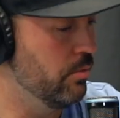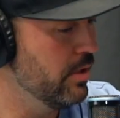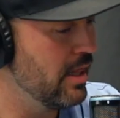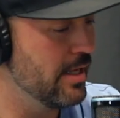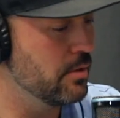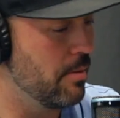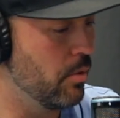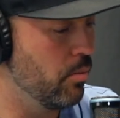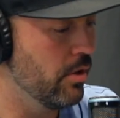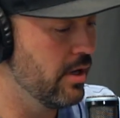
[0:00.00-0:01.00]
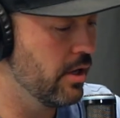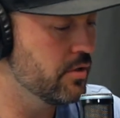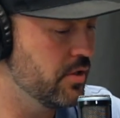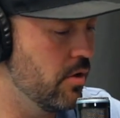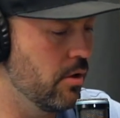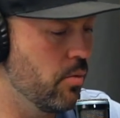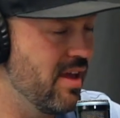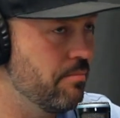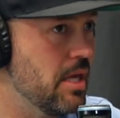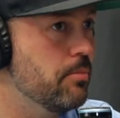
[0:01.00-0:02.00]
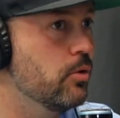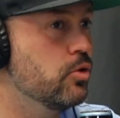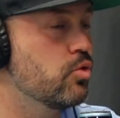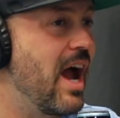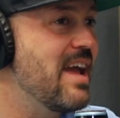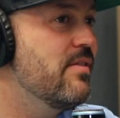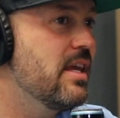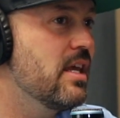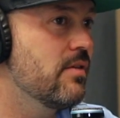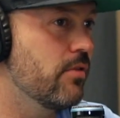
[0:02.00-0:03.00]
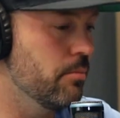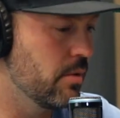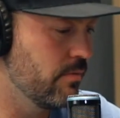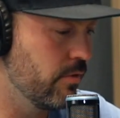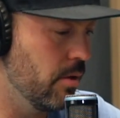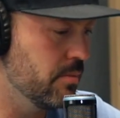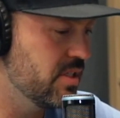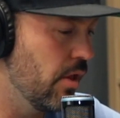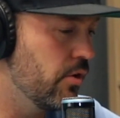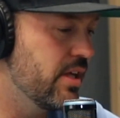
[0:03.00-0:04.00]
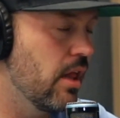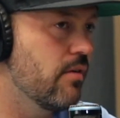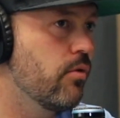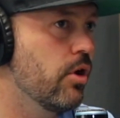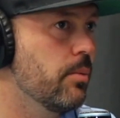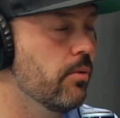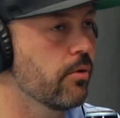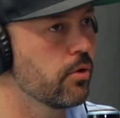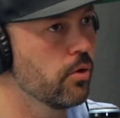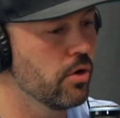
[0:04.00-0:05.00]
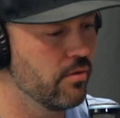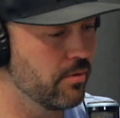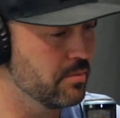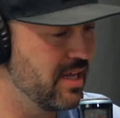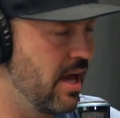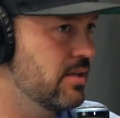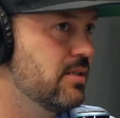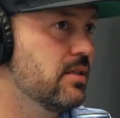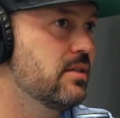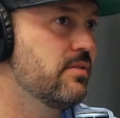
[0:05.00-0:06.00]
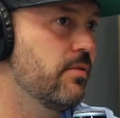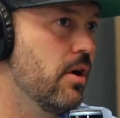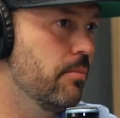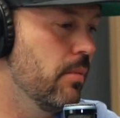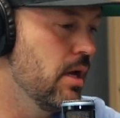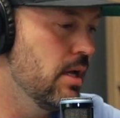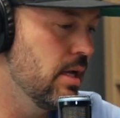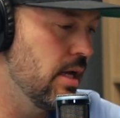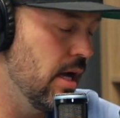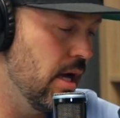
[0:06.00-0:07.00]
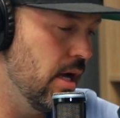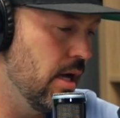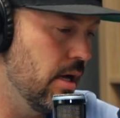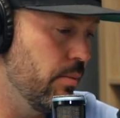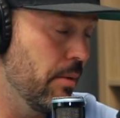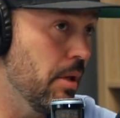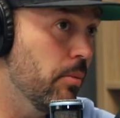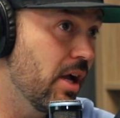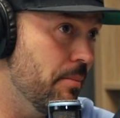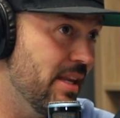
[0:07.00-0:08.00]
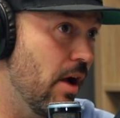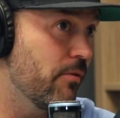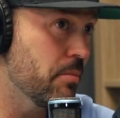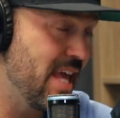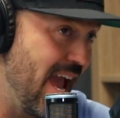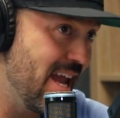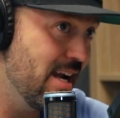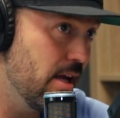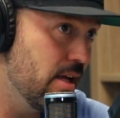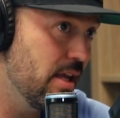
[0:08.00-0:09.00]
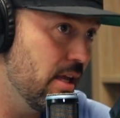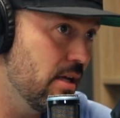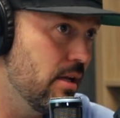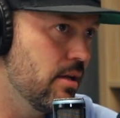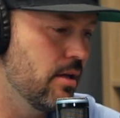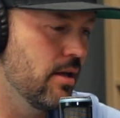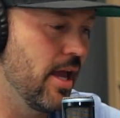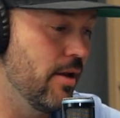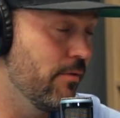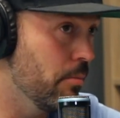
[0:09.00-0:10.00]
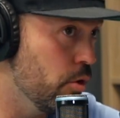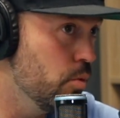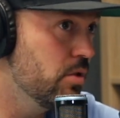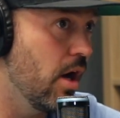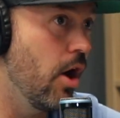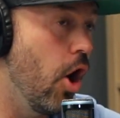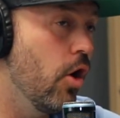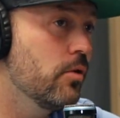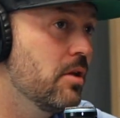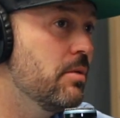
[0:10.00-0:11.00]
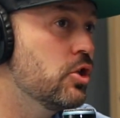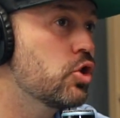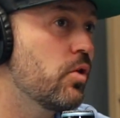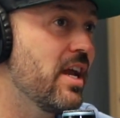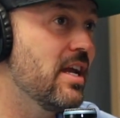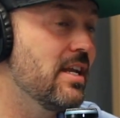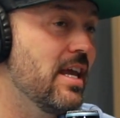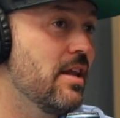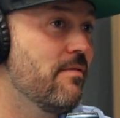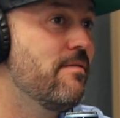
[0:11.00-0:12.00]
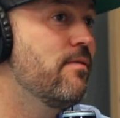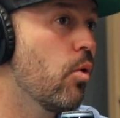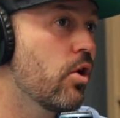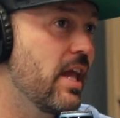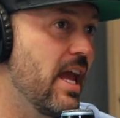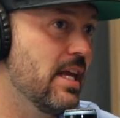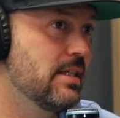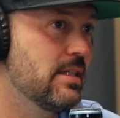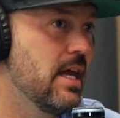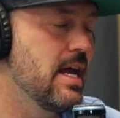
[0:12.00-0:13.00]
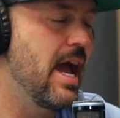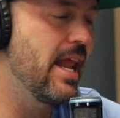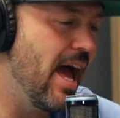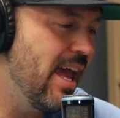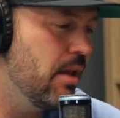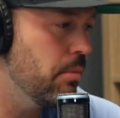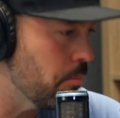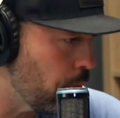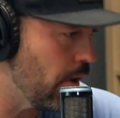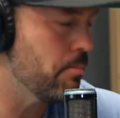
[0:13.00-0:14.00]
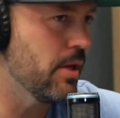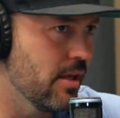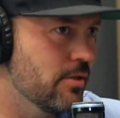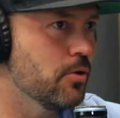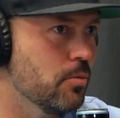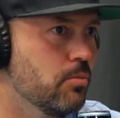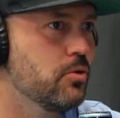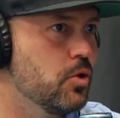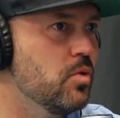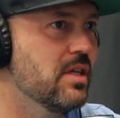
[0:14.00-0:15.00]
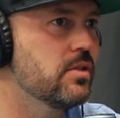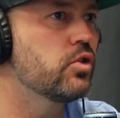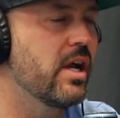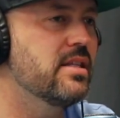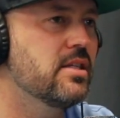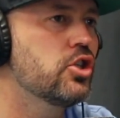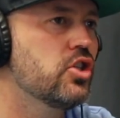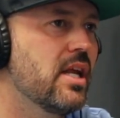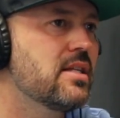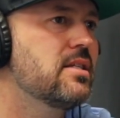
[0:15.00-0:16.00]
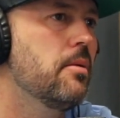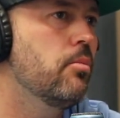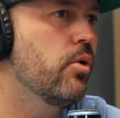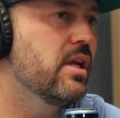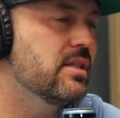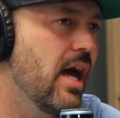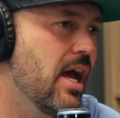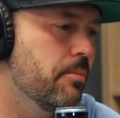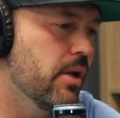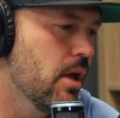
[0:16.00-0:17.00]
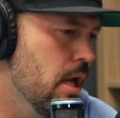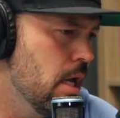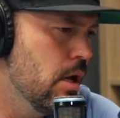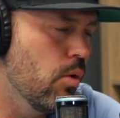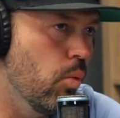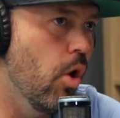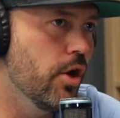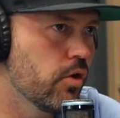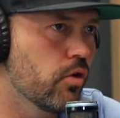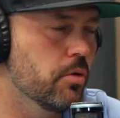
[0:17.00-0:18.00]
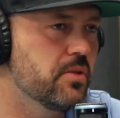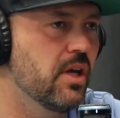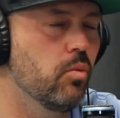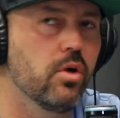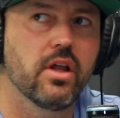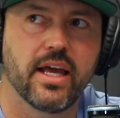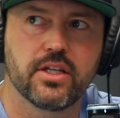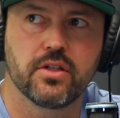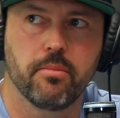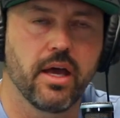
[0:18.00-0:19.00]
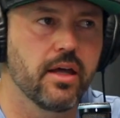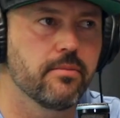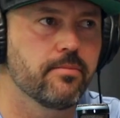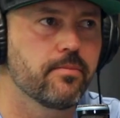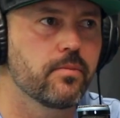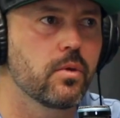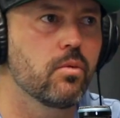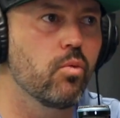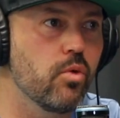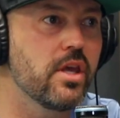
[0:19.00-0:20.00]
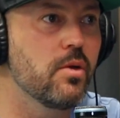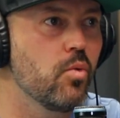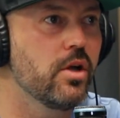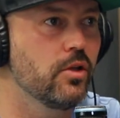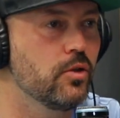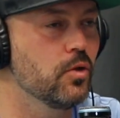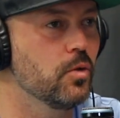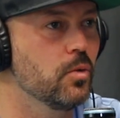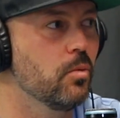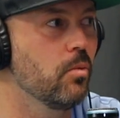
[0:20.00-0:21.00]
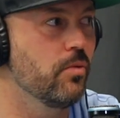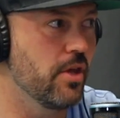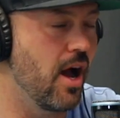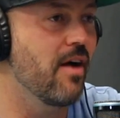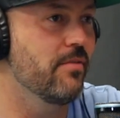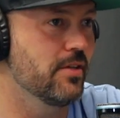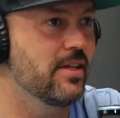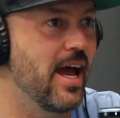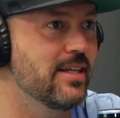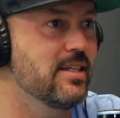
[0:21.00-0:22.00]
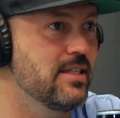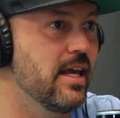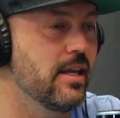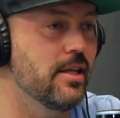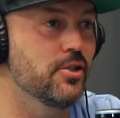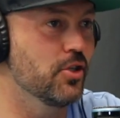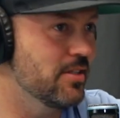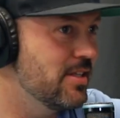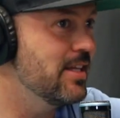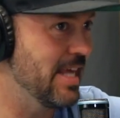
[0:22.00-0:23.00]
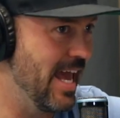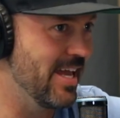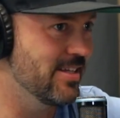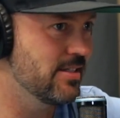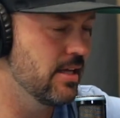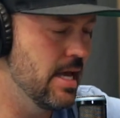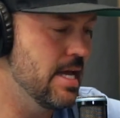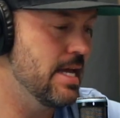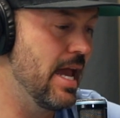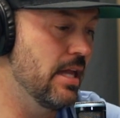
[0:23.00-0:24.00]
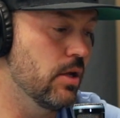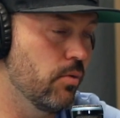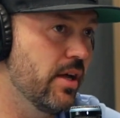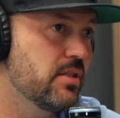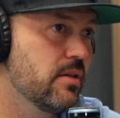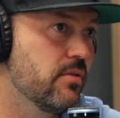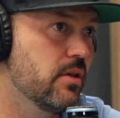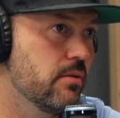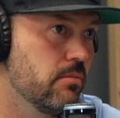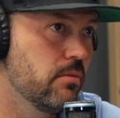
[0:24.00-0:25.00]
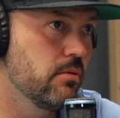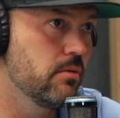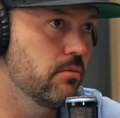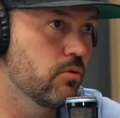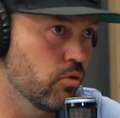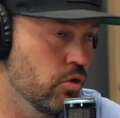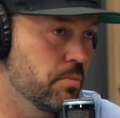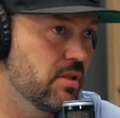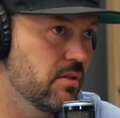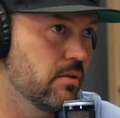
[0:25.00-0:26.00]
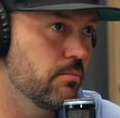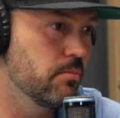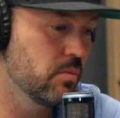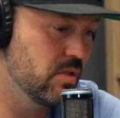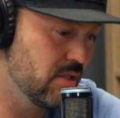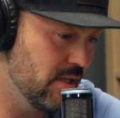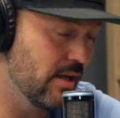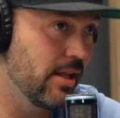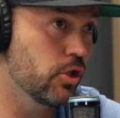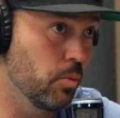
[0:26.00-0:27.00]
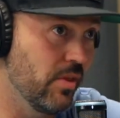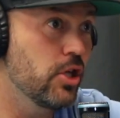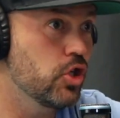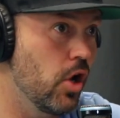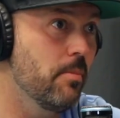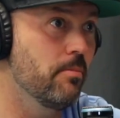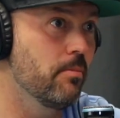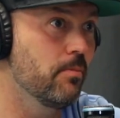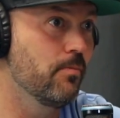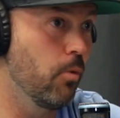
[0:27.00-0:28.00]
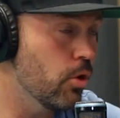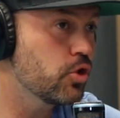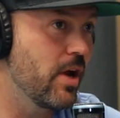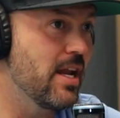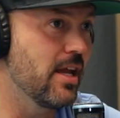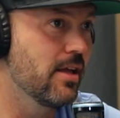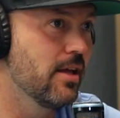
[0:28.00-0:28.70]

realize, we're in Arizona. We have people driving in from Southern California. We recruited from Texas, we have people coming down from Canada again and from Utah, all to be trained in 4 days. And I had been prepping to do this transition at some point in time, but one group said, we'll hedge the bet. We will do the office as intended, just in case. And the rest of the groups stuck there. So when they showed up for training,